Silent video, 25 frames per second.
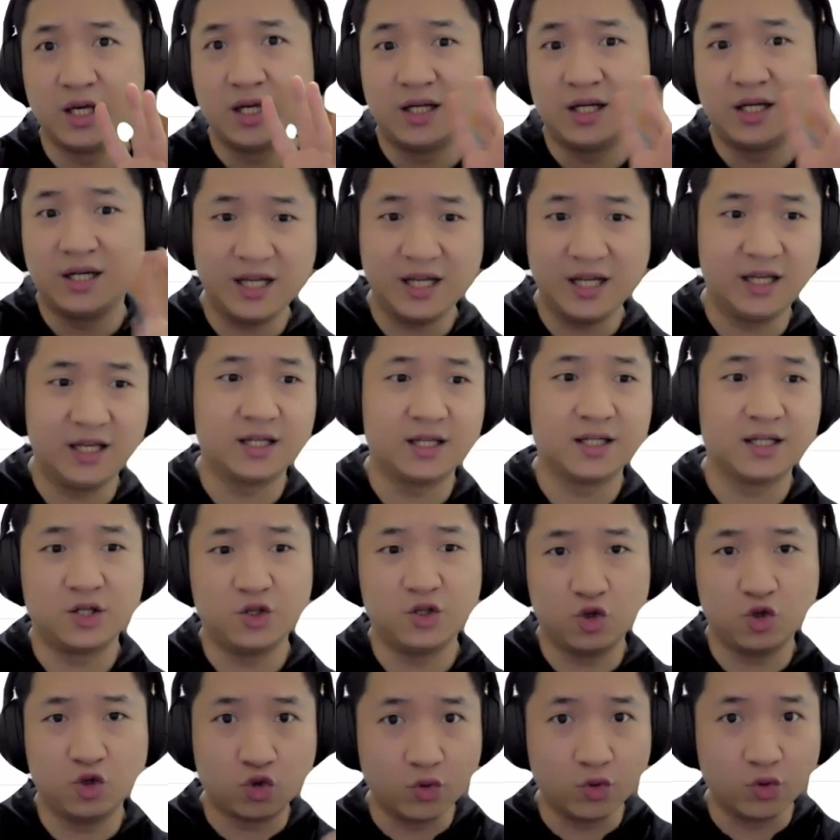link
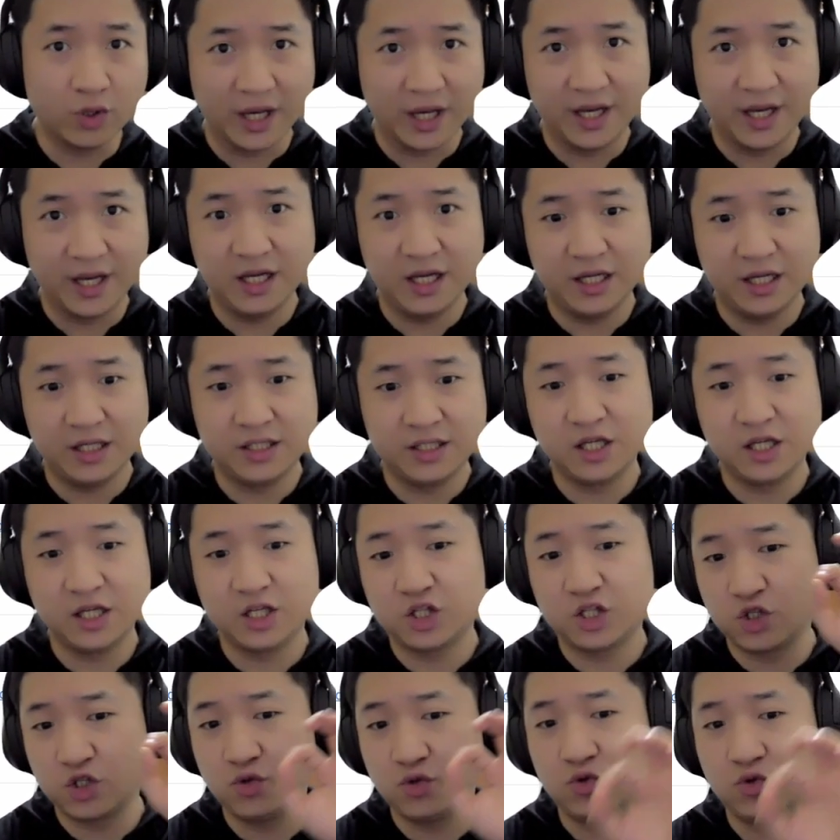your Google
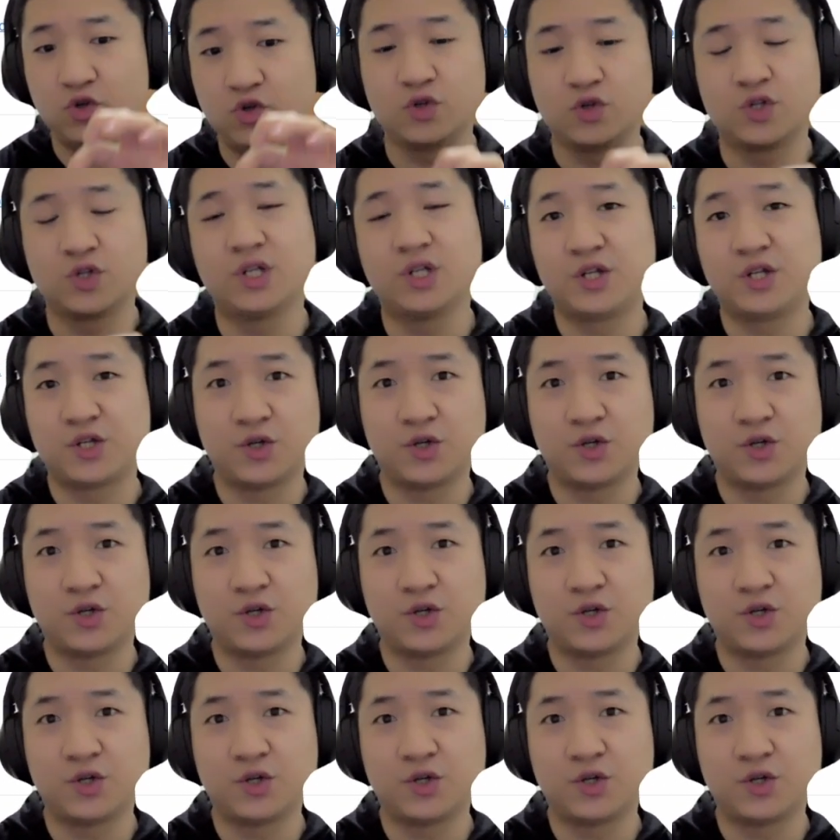Analytics to your search